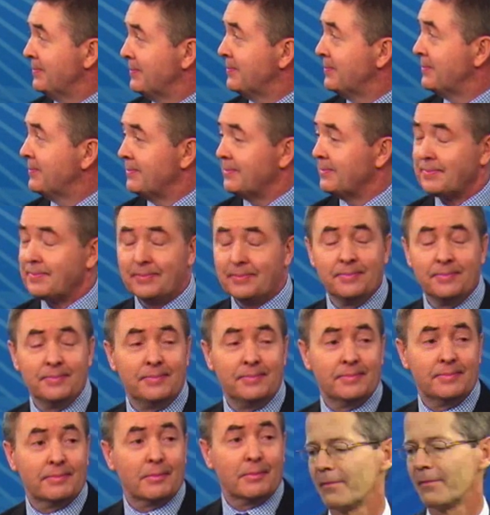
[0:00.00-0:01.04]
Yeah.
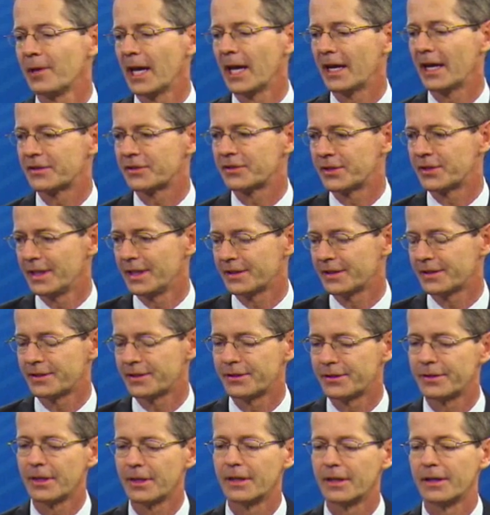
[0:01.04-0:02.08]
So let me ask
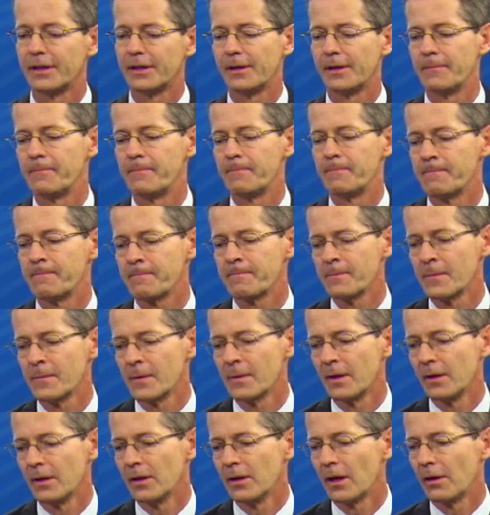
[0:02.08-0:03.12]
this.
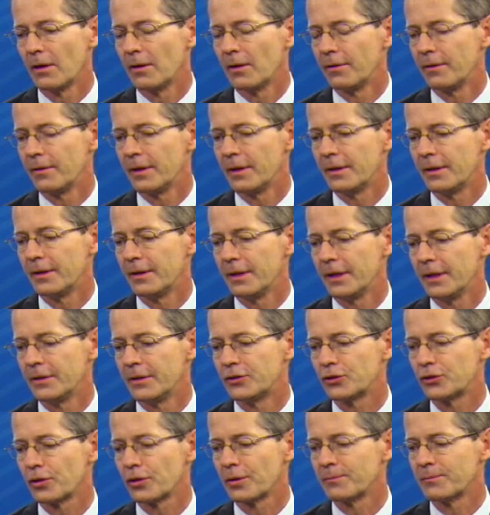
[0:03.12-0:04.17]
In
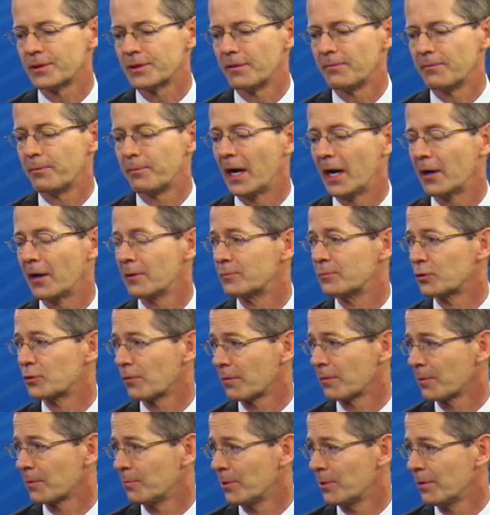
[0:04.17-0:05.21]
terms of
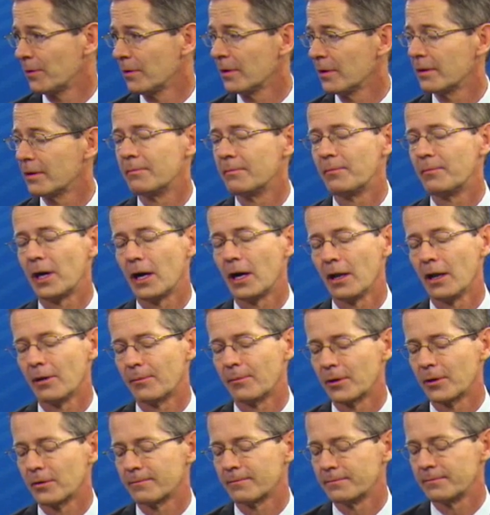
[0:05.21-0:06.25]
bioabsorbable
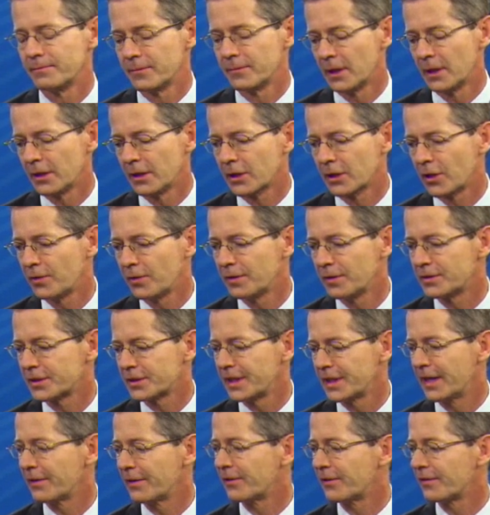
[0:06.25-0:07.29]
polymer coated
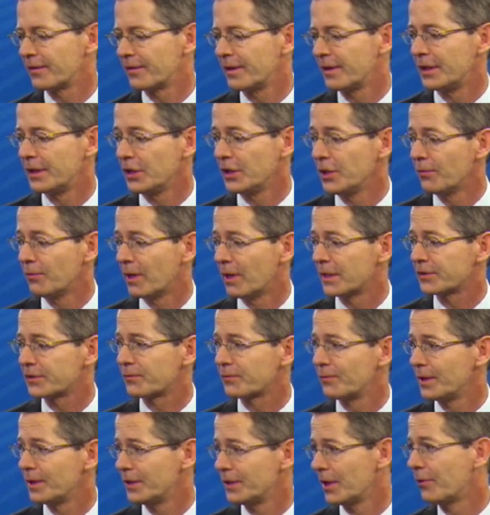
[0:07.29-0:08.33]
stents, in the U.S.
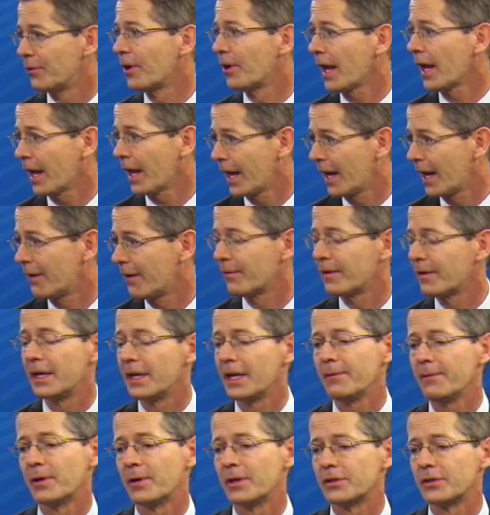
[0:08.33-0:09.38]
we don't have
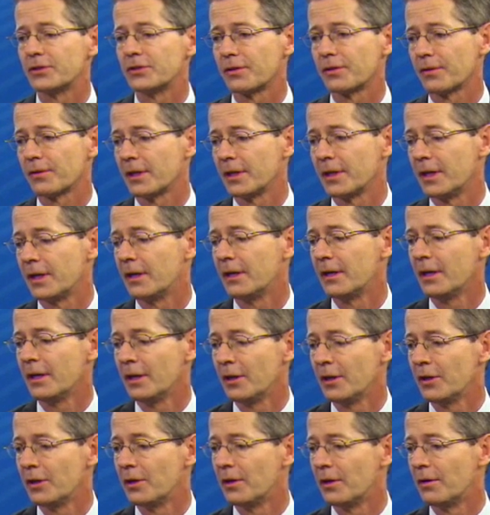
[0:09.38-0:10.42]
any, but certainly
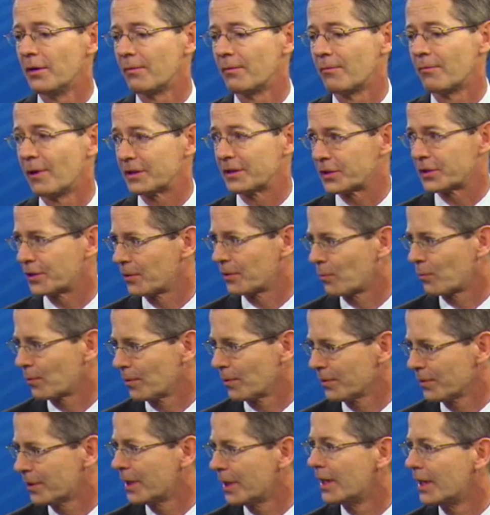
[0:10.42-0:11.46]
the rest of the
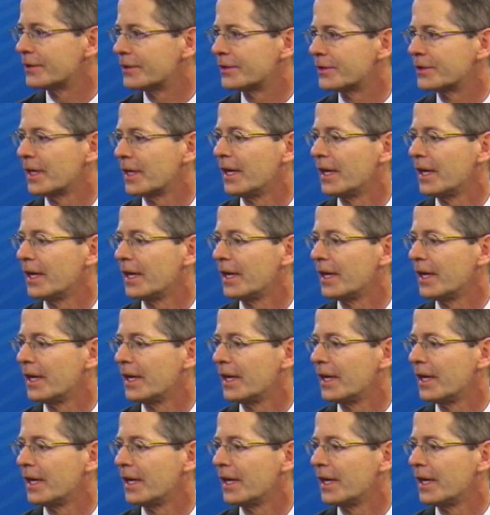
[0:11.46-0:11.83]
world does.